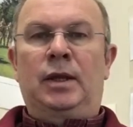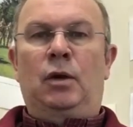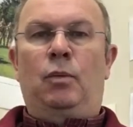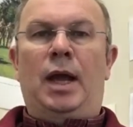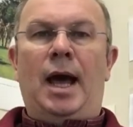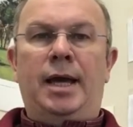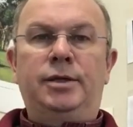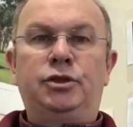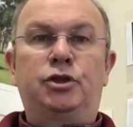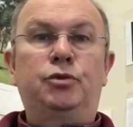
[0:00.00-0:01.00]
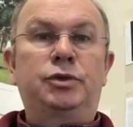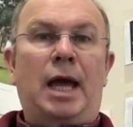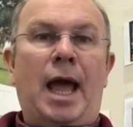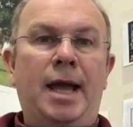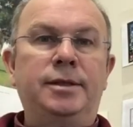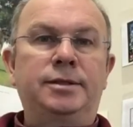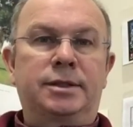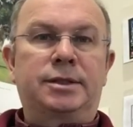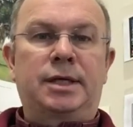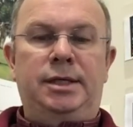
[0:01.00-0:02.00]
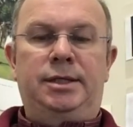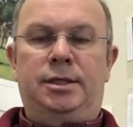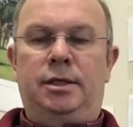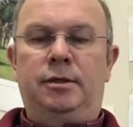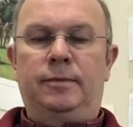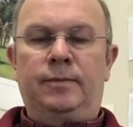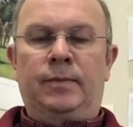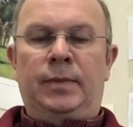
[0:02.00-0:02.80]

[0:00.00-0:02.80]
where angels and Satan